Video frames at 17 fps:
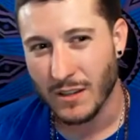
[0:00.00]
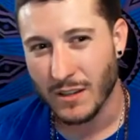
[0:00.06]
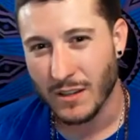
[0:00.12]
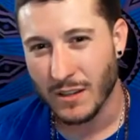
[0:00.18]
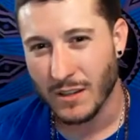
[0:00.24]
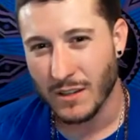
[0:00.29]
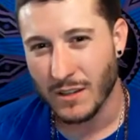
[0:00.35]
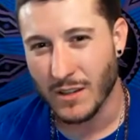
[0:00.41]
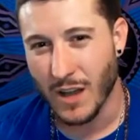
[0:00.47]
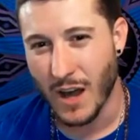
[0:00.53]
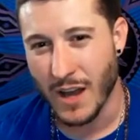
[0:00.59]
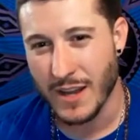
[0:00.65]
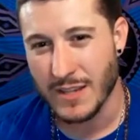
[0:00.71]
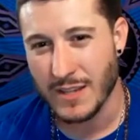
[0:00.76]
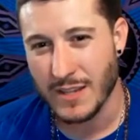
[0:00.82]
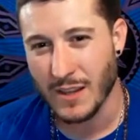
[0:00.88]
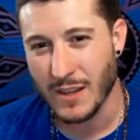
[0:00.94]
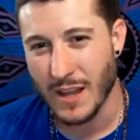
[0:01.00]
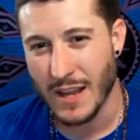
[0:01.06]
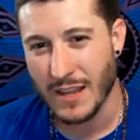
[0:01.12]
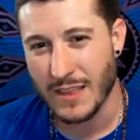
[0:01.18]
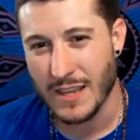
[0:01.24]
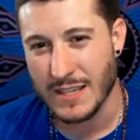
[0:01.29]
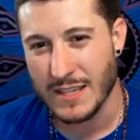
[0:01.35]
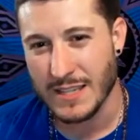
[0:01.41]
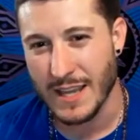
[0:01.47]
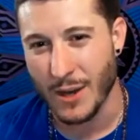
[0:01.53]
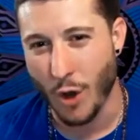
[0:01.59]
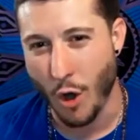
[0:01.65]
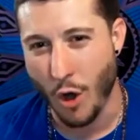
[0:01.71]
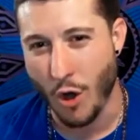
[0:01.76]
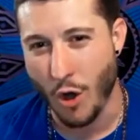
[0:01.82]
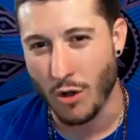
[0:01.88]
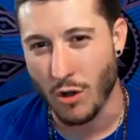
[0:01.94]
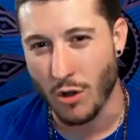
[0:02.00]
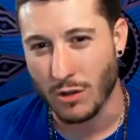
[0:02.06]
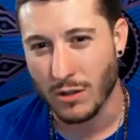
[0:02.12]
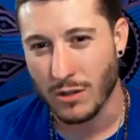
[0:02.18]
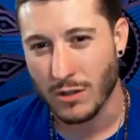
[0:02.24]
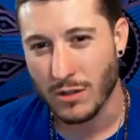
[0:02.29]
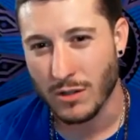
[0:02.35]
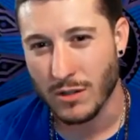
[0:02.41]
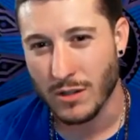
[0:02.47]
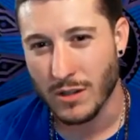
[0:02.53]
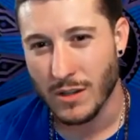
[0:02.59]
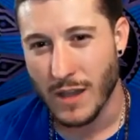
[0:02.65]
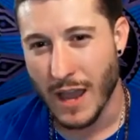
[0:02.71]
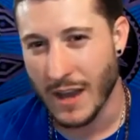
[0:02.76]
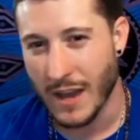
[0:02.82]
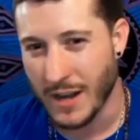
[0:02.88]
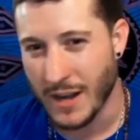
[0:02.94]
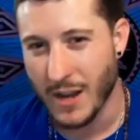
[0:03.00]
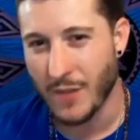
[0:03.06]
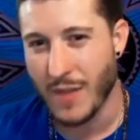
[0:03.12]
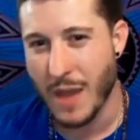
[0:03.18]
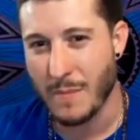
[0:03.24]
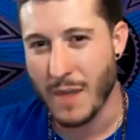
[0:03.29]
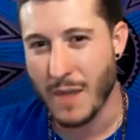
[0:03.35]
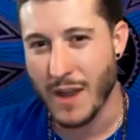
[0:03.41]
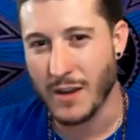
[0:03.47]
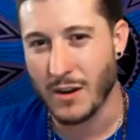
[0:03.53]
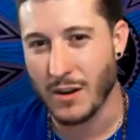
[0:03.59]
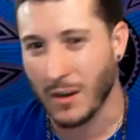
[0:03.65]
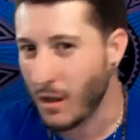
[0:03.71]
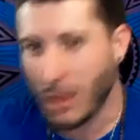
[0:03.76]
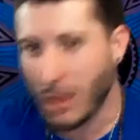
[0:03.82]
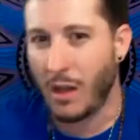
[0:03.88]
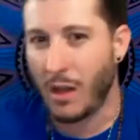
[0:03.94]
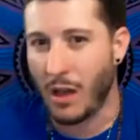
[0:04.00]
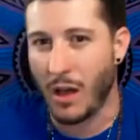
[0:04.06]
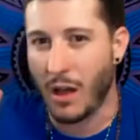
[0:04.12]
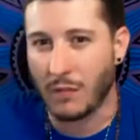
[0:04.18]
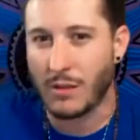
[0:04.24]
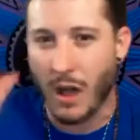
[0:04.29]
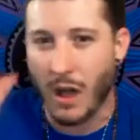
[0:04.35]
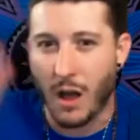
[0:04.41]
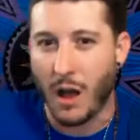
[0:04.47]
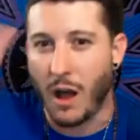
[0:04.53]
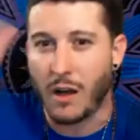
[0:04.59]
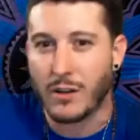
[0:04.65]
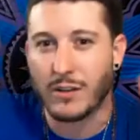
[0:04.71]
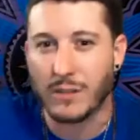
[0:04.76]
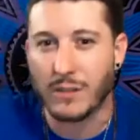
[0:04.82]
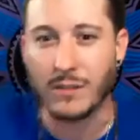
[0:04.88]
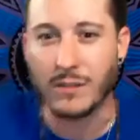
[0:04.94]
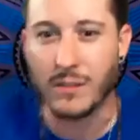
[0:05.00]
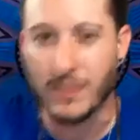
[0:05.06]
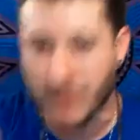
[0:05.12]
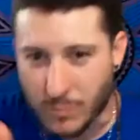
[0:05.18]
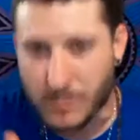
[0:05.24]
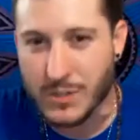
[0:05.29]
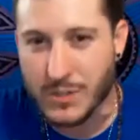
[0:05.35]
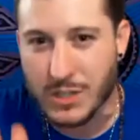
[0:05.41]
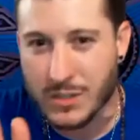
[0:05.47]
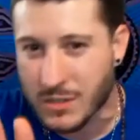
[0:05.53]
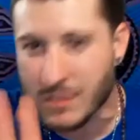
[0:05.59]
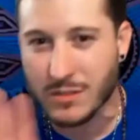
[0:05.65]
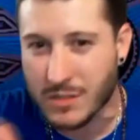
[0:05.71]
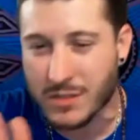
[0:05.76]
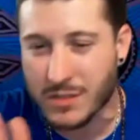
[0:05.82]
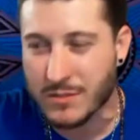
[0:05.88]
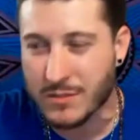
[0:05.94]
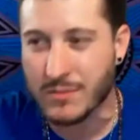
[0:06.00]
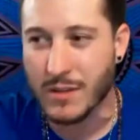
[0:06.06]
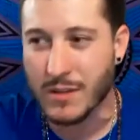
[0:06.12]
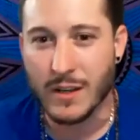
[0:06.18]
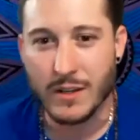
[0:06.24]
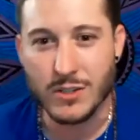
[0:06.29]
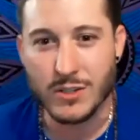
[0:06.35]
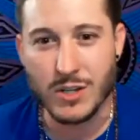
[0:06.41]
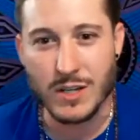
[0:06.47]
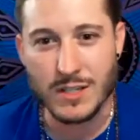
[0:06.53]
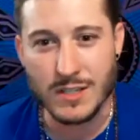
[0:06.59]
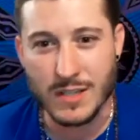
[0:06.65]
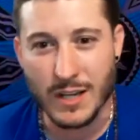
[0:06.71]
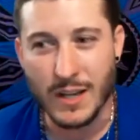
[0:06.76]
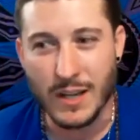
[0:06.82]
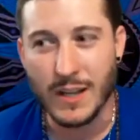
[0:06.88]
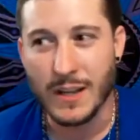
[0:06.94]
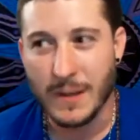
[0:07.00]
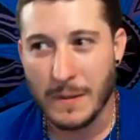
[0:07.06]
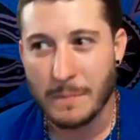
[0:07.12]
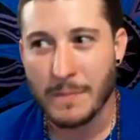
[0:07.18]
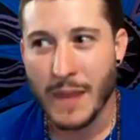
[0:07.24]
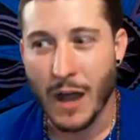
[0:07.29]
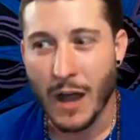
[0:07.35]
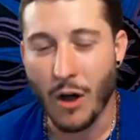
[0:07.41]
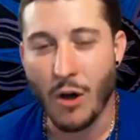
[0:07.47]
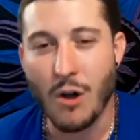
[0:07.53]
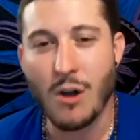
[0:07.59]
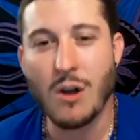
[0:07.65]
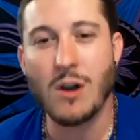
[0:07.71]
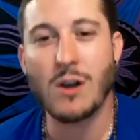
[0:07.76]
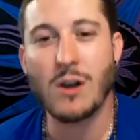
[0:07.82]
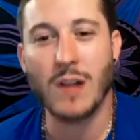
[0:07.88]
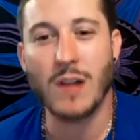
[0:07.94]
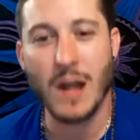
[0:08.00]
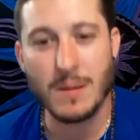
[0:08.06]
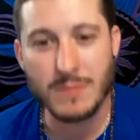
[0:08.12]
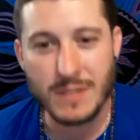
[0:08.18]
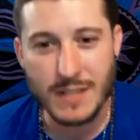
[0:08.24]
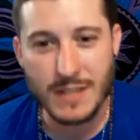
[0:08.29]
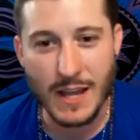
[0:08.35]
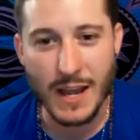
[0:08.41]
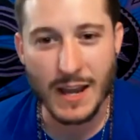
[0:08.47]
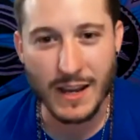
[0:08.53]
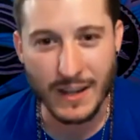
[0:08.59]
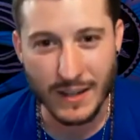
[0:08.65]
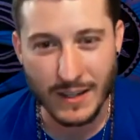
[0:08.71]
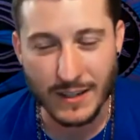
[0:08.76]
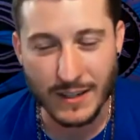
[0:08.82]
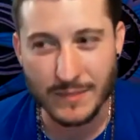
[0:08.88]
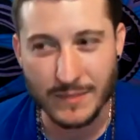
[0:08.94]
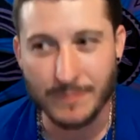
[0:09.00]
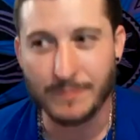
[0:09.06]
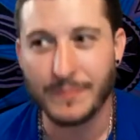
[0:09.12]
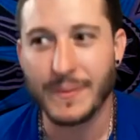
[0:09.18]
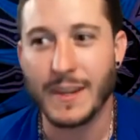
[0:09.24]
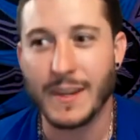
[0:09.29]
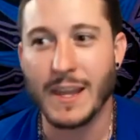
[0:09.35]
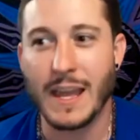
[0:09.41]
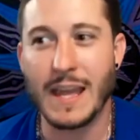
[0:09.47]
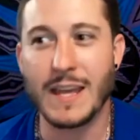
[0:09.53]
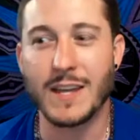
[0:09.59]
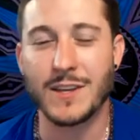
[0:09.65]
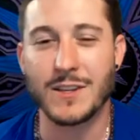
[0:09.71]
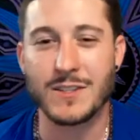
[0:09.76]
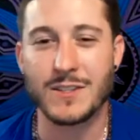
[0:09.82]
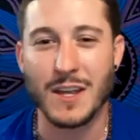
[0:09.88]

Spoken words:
God isn't like this at all. And I know that might hurt. Oh, God. Just all I'm saying is